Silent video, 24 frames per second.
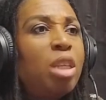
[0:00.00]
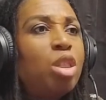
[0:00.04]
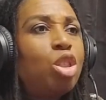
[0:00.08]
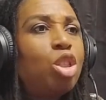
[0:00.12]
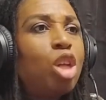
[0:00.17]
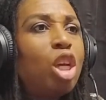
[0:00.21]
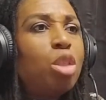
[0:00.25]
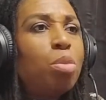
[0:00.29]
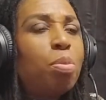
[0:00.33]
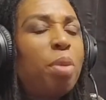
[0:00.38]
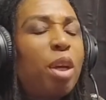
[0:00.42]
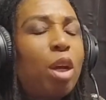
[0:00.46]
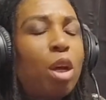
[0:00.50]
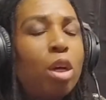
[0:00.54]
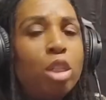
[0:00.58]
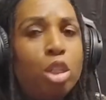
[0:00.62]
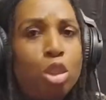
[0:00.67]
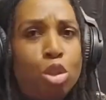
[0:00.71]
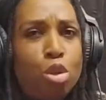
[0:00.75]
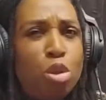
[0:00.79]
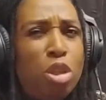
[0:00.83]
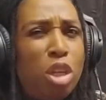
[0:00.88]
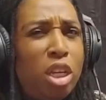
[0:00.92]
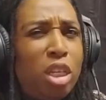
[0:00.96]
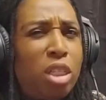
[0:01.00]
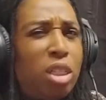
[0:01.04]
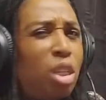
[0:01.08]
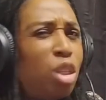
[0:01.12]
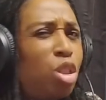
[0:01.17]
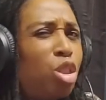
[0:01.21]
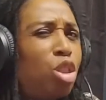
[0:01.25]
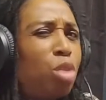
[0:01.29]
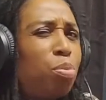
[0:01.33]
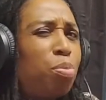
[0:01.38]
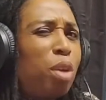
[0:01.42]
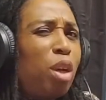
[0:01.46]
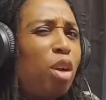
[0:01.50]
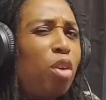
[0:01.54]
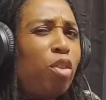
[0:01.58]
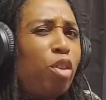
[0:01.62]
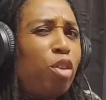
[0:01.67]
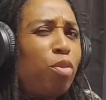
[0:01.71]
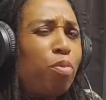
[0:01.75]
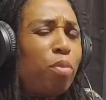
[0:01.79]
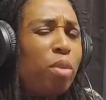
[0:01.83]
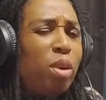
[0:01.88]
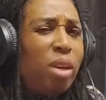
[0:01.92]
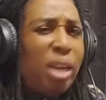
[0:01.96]
it's just because? Do you think it's just because
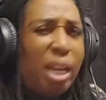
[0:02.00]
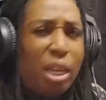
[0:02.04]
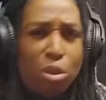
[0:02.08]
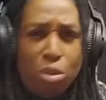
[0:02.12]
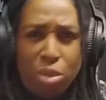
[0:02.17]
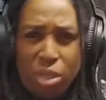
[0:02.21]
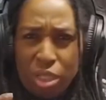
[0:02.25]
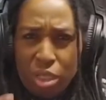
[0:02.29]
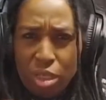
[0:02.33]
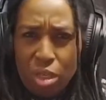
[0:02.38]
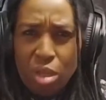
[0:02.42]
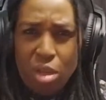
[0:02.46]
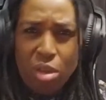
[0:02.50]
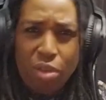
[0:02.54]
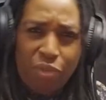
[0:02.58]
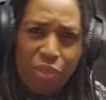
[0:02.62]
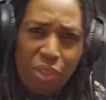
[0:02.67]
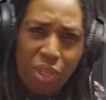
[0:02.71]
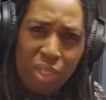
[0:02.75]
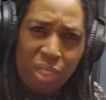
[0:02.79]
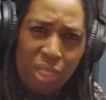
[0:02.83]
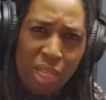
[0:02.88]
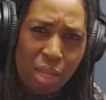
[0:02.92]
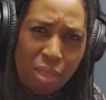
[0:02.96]
of milk? I know there's a lot of things that